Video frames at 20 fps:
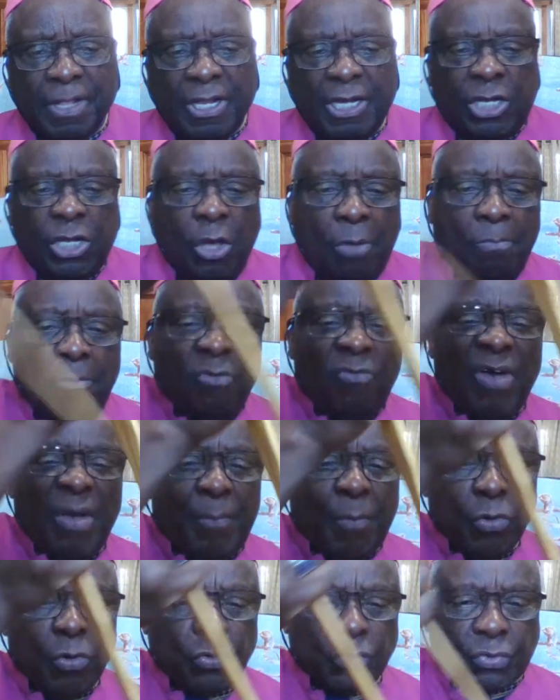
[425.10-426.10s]
the
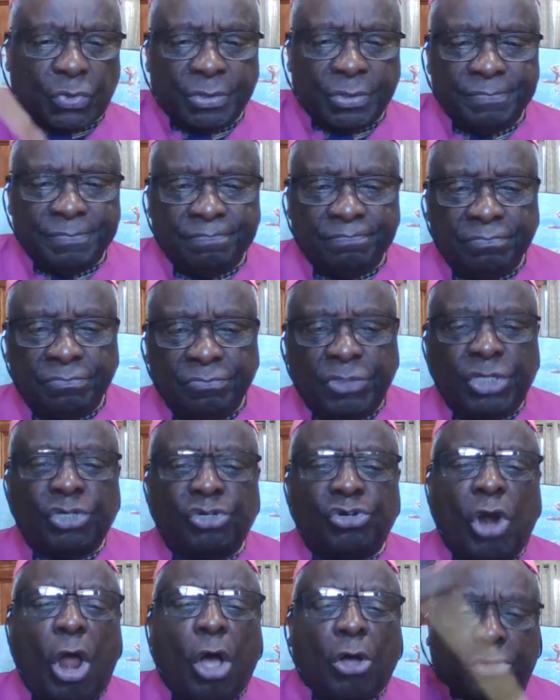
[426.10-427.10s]
immovables,
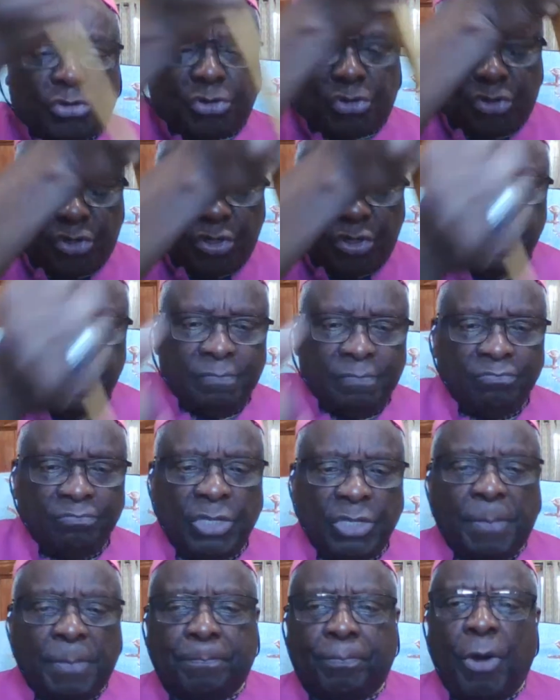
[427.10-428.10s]
the rocks,
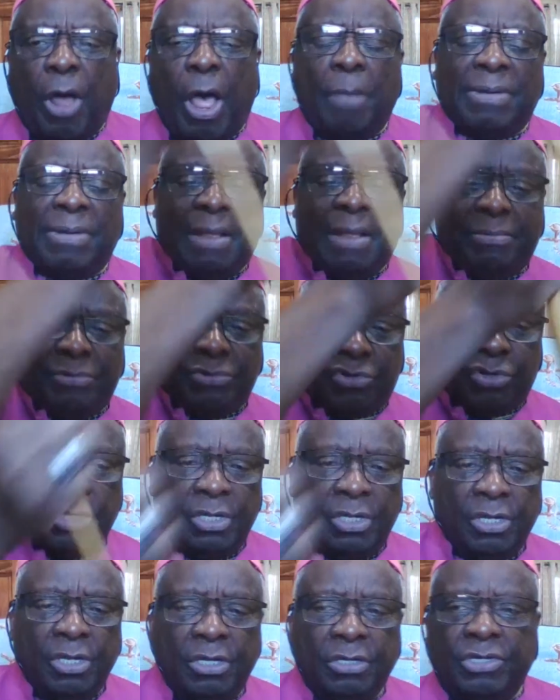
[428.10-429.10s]
the problems,
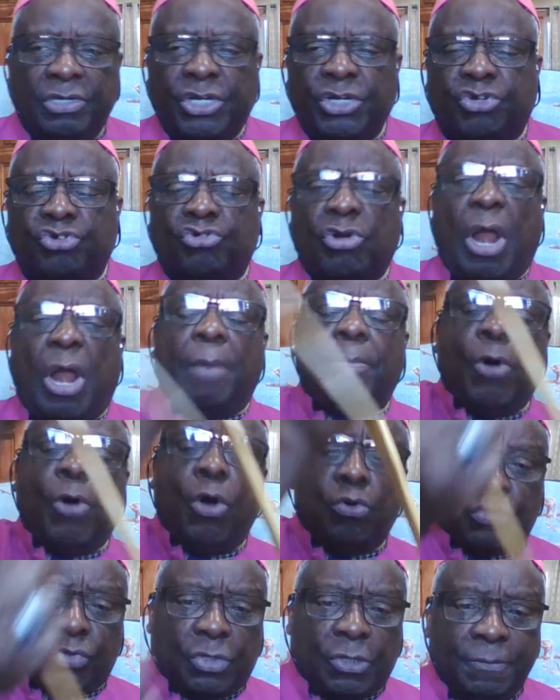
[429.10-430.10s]
the
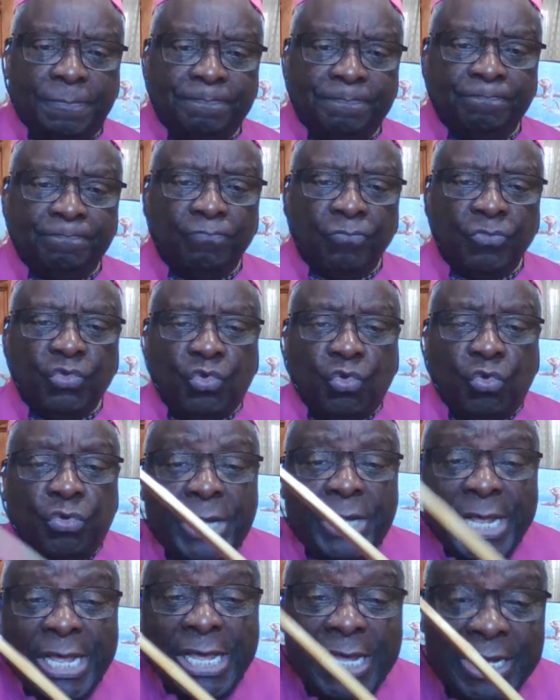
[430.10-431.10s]
troubles. You
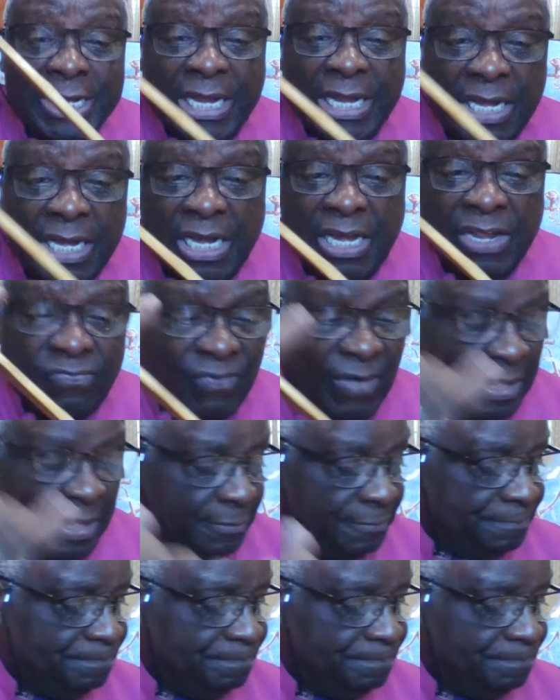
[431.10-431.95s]
need a lever.